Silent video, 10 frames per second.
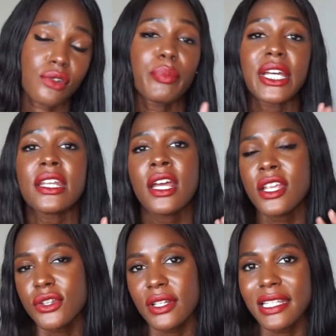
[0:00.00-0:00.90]
But
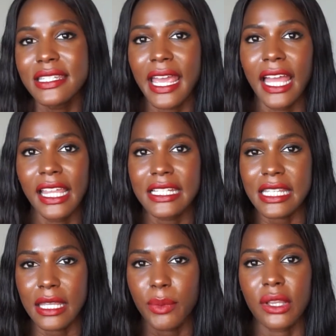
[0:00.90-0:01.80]
during the day I like to
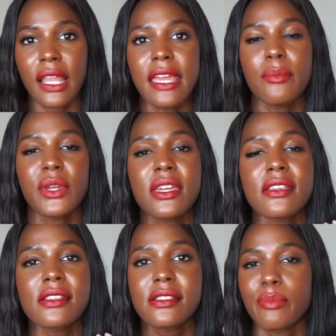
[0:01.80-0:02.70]
keep it light
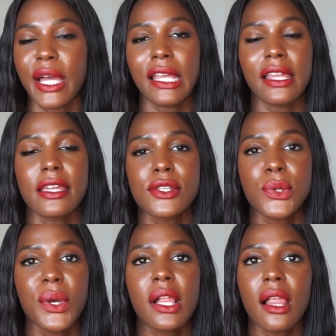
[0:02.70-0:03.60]
because by like
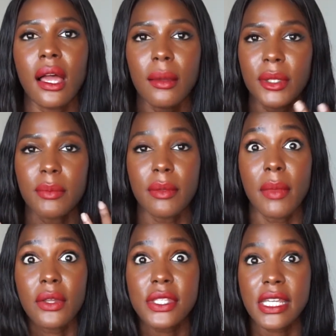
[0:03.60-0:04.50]
2 o'clock I'm going to be
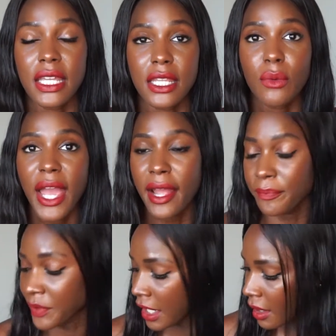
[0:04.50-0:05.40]
melting anyway.
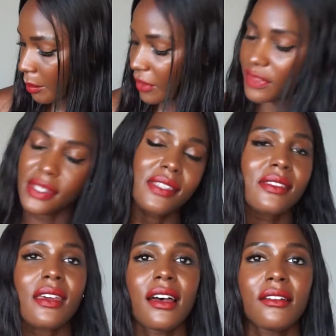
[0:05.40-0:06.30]
But this
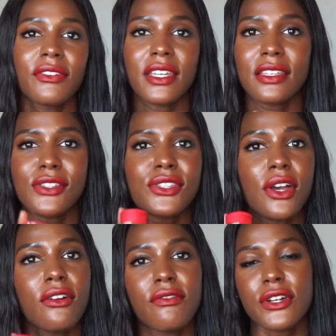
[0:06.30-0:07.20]
stuff is
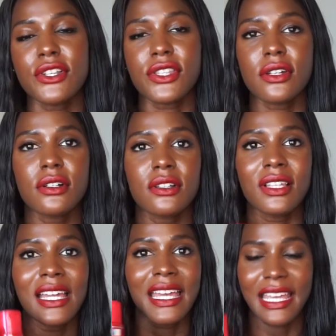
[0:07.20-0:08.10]
so versatile.
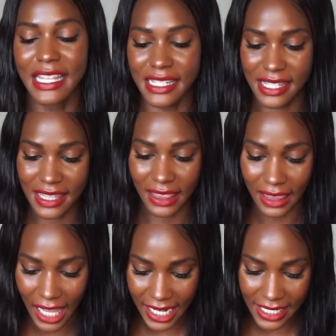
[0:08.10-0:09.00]
It's
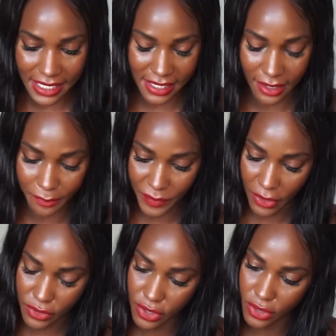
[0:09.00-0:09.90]
light.
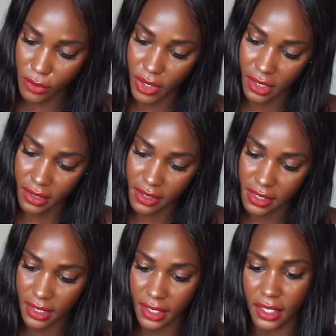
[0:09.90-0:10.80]
I'll show you what it looks
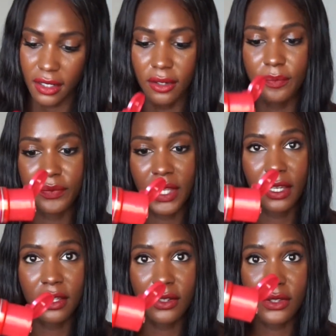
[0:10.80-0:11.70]
like here.
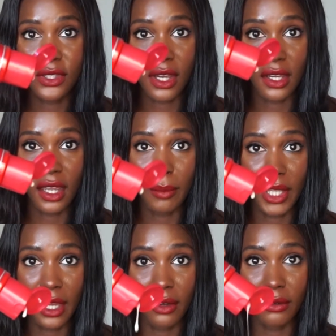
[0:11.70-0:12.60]
You saw it
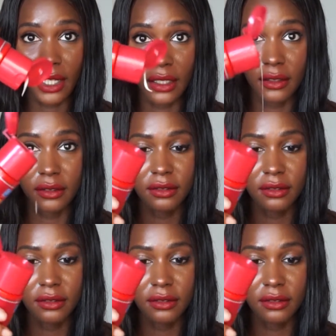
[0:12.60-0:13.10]
coming out, right?